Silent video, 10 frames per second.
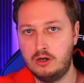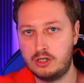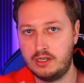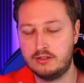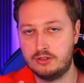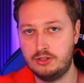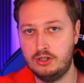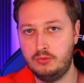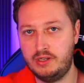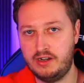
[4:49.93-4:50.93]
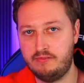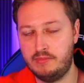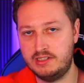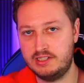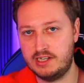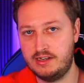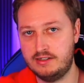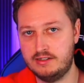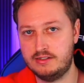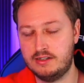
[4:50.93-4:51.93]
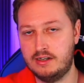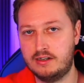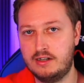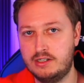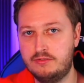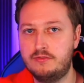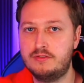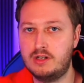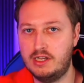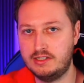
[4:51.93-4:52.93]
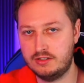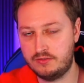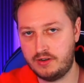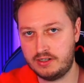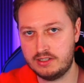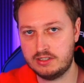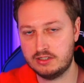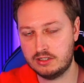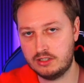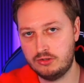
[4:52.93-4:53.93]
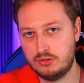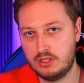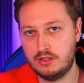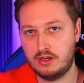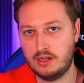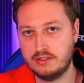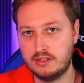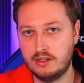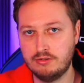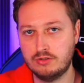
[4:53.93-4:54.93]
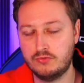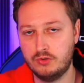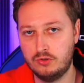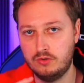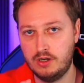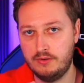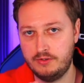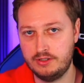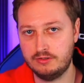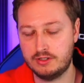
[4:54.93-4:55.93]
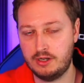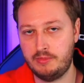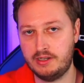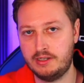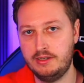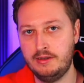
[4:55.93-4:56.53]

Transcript: Okay, so here we have my standard kind of lighting effect. This is usually the lighting I use for videos that I make.